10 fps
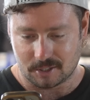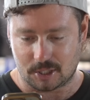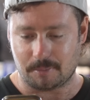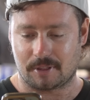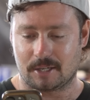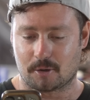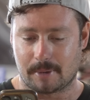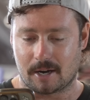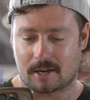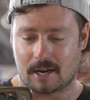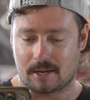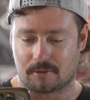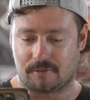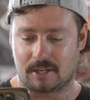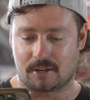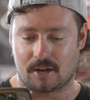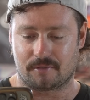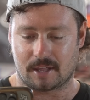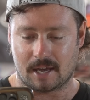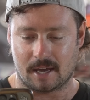Ship the thing to America, it'll fit in
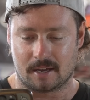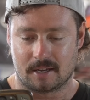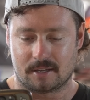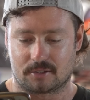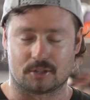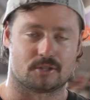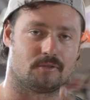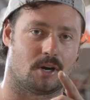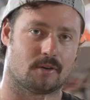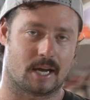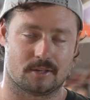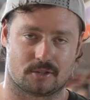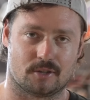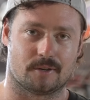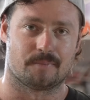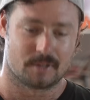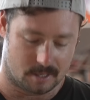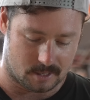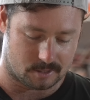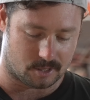over there, dodge your roll cage too.
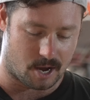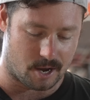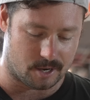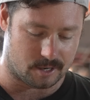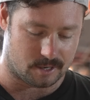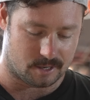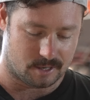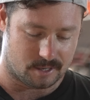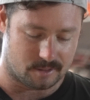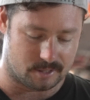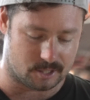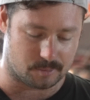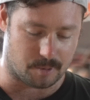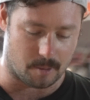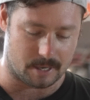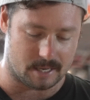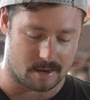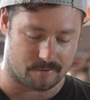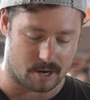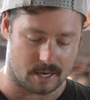So this is probably
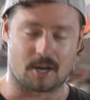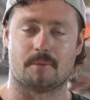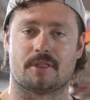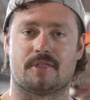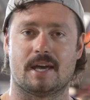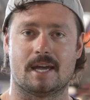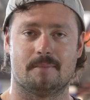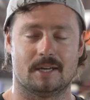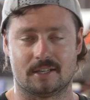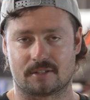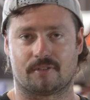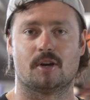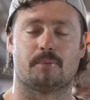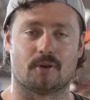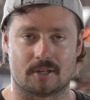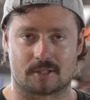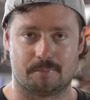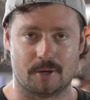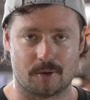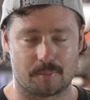a very common theme. It is a very pointless
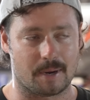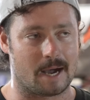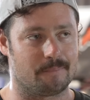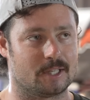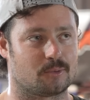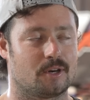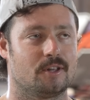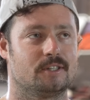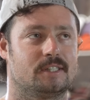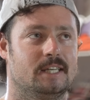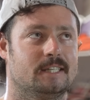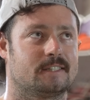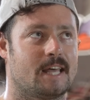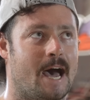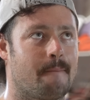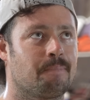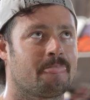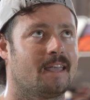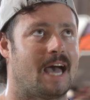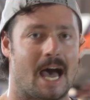build, but it's one of those things that
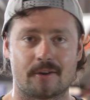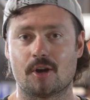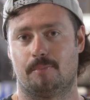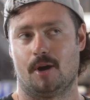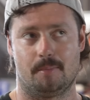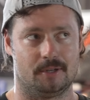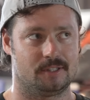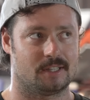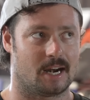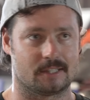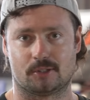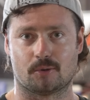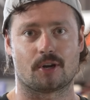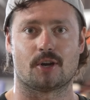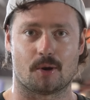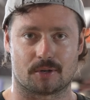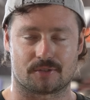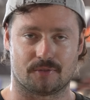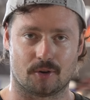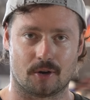had no purpose and I still don't know what it's
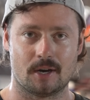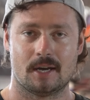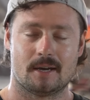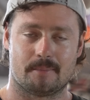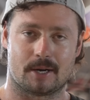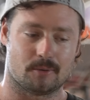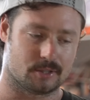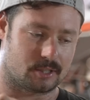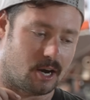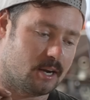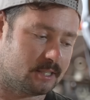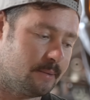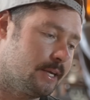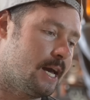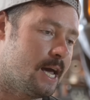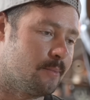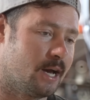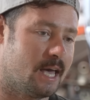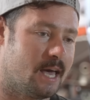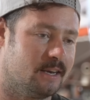for, but it was kind of something I had in
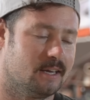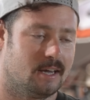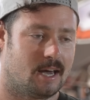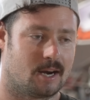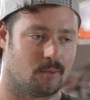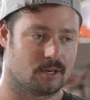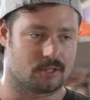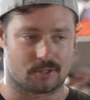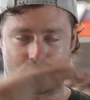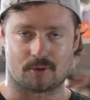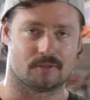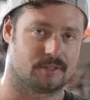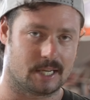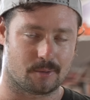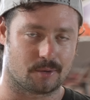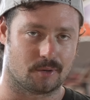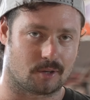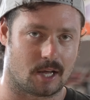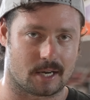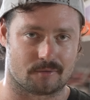my head and I wanted to sort of see what it would
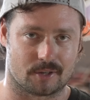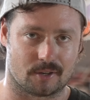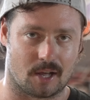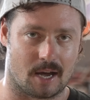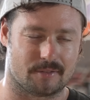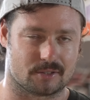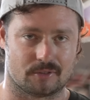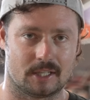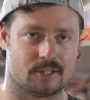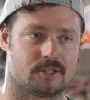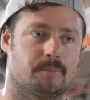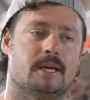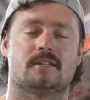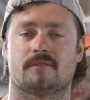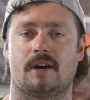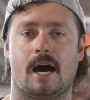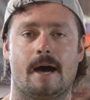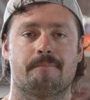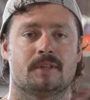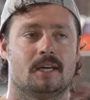look like in real life. It's really just a piece of
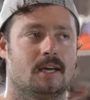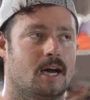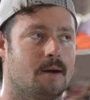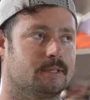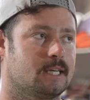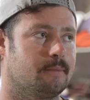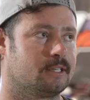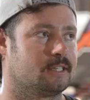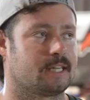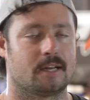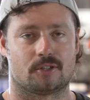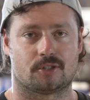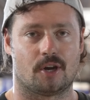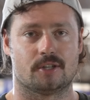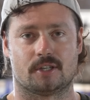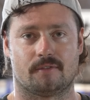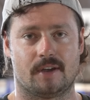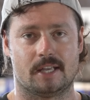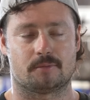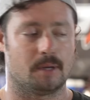art. Um, it's something to take to shows and
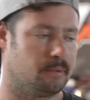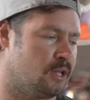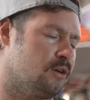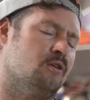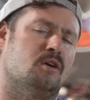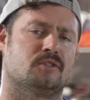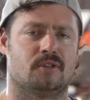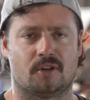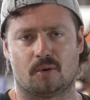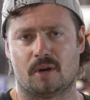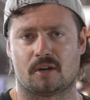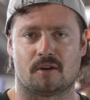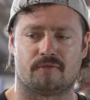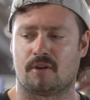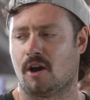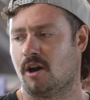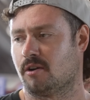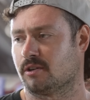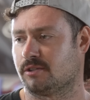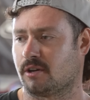events. People like, oh, it's not gonna work off-road
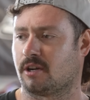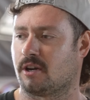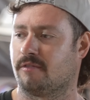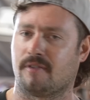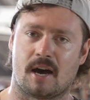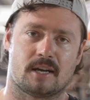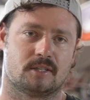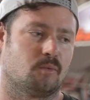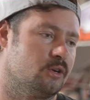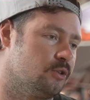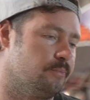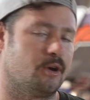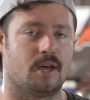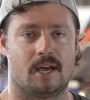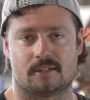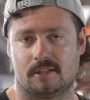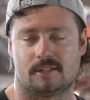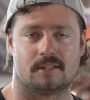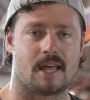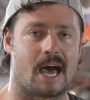or it's not gonna go fast, it won't do burnouts,
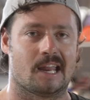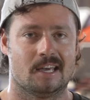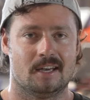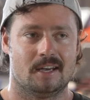this and that.